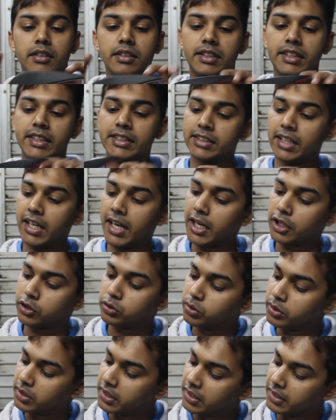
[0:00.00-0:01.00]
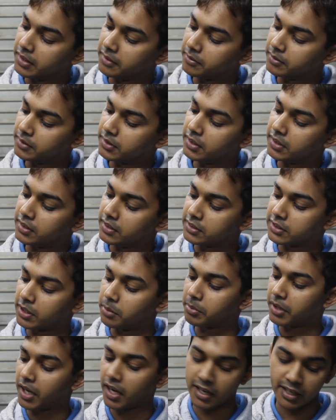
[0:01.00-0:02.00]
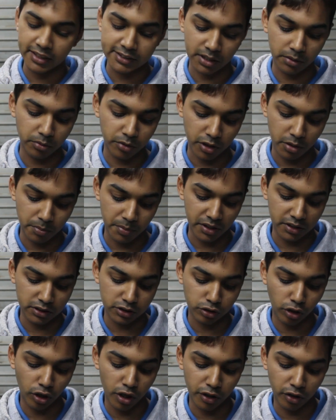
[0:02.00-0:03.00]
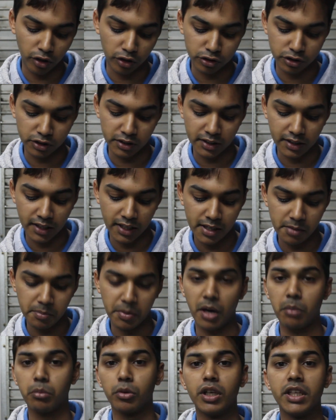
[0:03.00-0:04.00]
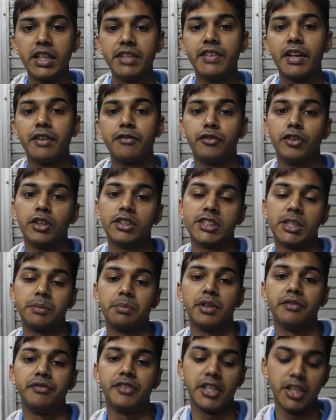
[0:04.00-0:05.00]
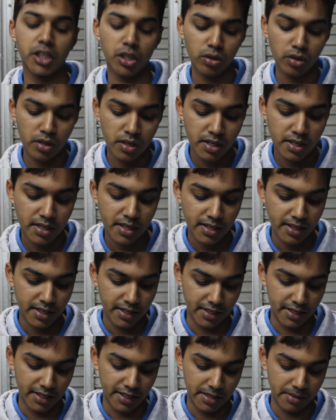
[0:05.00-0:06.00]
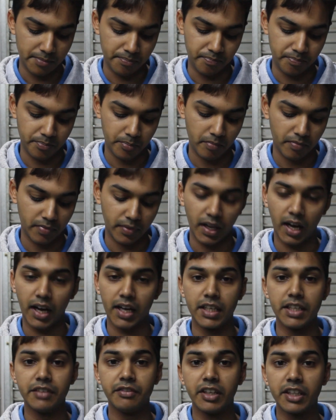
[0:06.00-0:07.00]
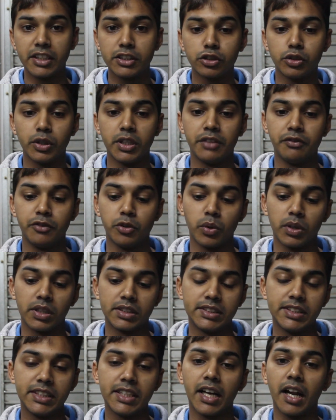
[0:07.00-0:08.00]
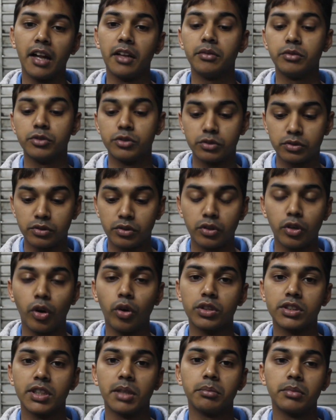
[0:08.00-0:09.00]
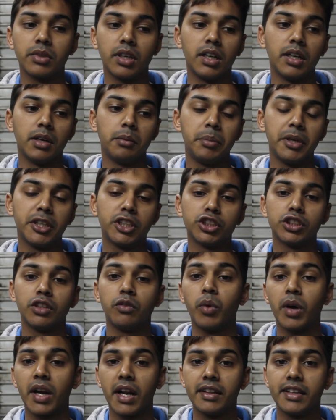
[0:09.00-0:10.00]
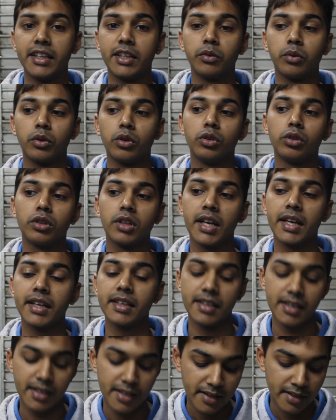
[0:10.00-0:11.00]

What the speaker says: These are actually some cannons I'm going to be installing onto the car, but I'm going to leave that for a separate video. I'll leave links to it if you want to see it. I'll throw some pictures of what I think it would look like.